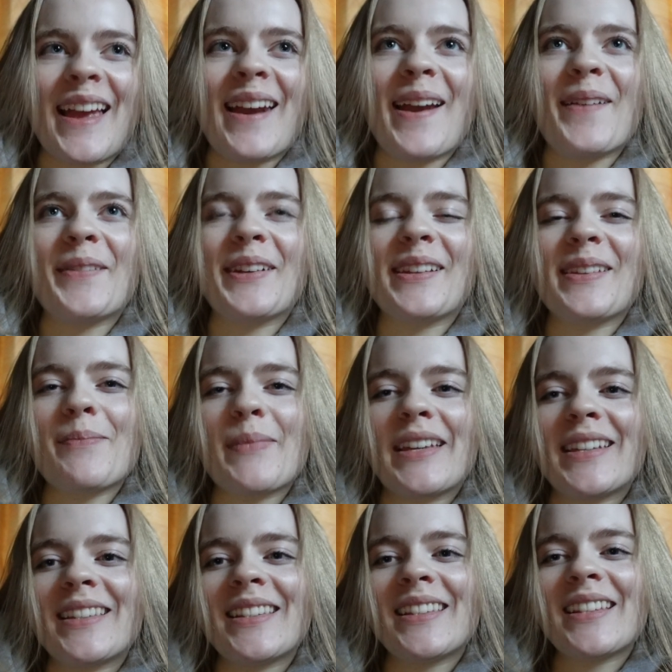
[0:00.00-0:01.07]
And I really
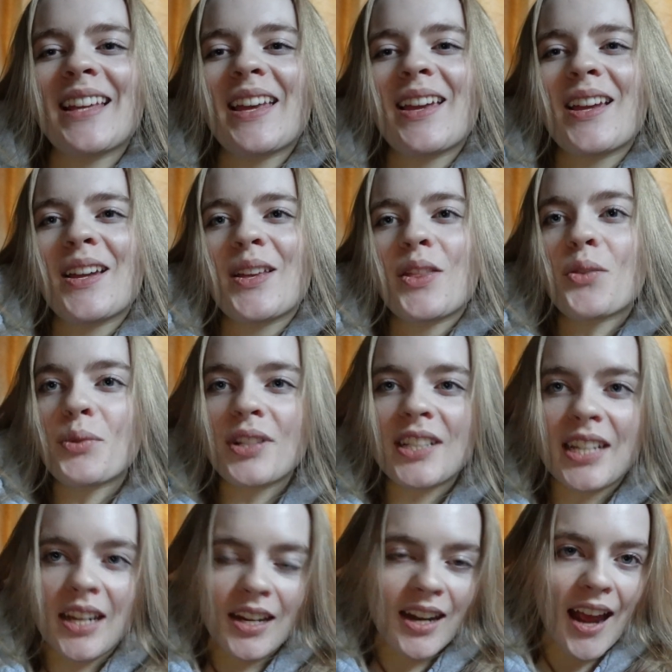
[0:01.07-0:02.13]
miss the
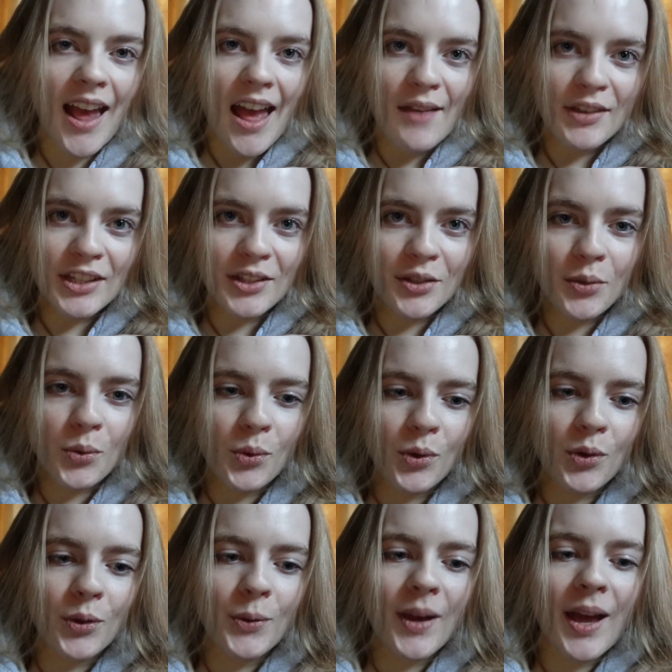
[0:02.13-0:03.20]
routine I have at
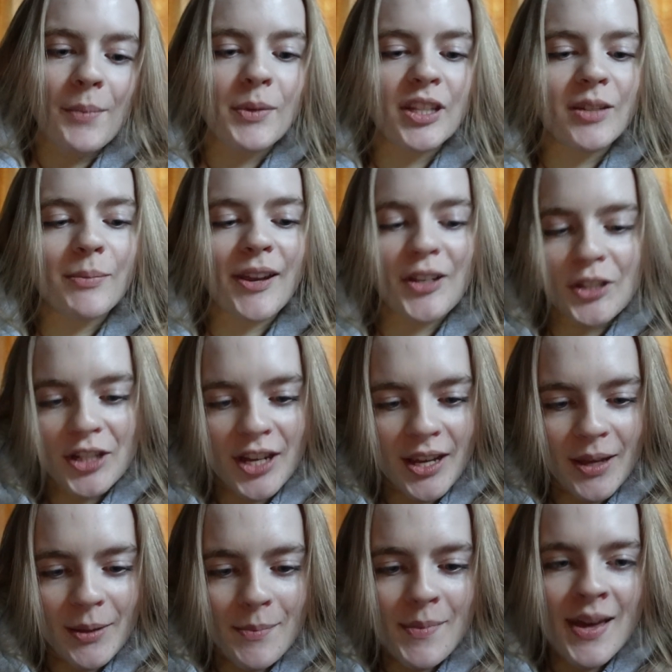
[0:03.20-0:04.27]
school. I miss my
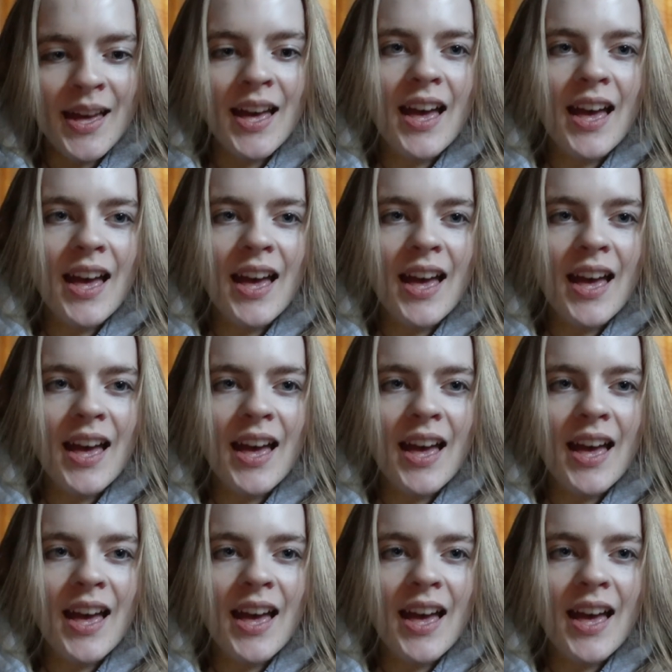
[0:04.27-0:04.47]
gym.